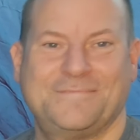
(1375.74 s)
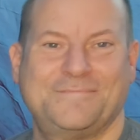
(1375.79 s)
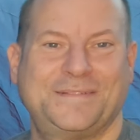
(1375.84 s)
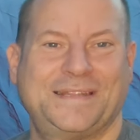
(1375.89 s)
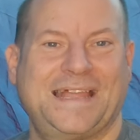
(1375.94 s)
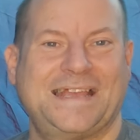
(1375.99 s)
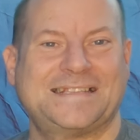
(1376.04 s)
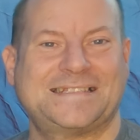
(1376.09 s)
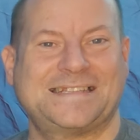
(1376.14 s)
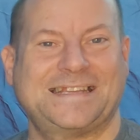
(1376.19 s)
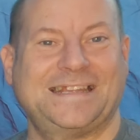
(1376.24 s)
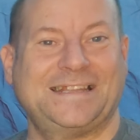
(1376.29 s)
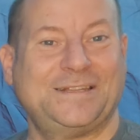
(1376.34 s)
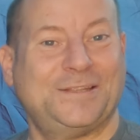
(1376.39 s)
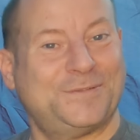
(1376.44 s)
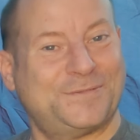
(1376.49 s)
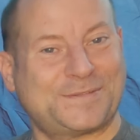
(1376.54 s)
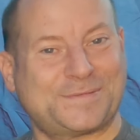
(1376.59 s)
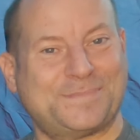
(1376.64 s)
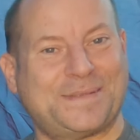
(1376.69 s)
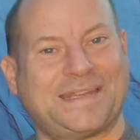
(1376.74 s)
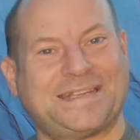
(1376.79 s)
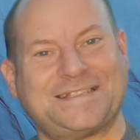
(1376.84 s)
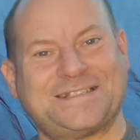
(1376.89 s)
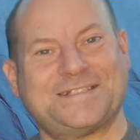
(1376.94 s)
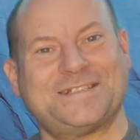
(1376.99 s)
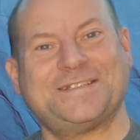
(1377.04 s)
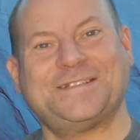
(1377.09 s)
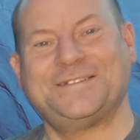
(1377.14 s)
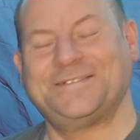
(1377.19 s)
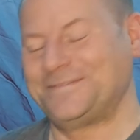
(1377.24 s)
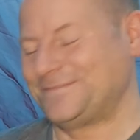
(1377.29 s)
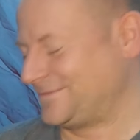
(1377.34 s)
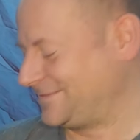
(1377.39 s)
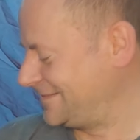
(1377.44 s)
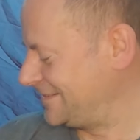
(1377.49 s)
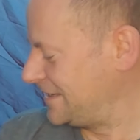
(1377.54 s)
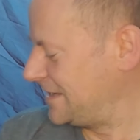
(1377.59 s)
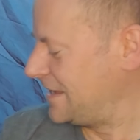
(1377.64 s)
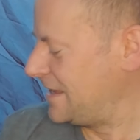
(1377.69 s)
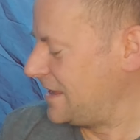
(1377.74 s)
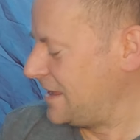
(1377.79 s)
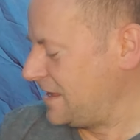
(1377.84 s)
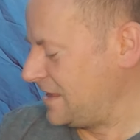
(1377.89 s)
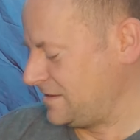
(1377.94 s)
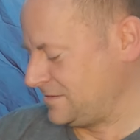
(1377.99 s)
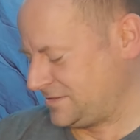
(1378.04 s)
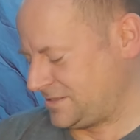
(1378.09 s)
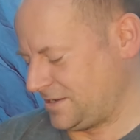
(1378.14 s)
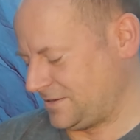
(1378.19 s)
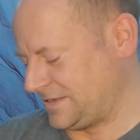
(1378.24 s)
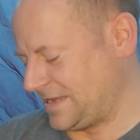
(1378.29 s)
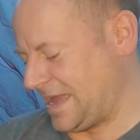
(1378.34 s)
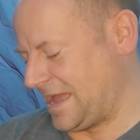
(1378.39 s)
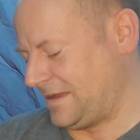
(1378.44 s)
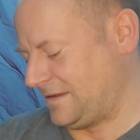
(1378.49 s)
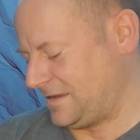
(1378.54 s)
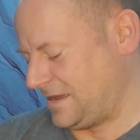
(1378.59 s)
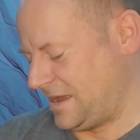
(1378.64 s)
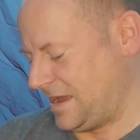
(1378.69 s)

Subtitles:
bless it, it loves me too. So yeah,